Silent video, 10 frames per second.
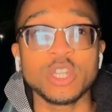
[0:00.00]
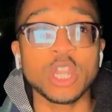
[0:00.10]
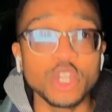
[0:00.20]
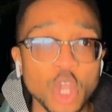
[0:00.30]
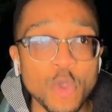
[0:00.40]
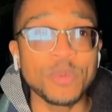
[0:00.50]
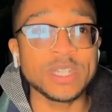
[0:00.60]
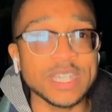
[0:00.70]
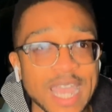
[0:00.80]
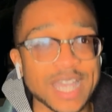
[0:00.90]
And
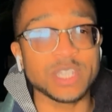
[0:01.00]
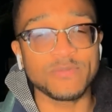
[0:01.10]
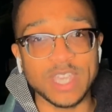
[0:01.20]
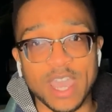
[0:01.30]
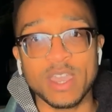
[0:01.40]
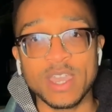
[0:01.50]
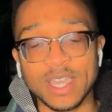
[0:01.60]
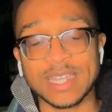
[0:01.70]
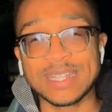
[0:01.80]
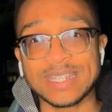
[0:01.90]
nobody as of yet
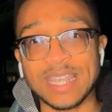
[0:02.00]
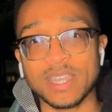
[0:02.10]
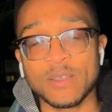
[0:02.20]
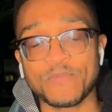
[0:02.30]
can sit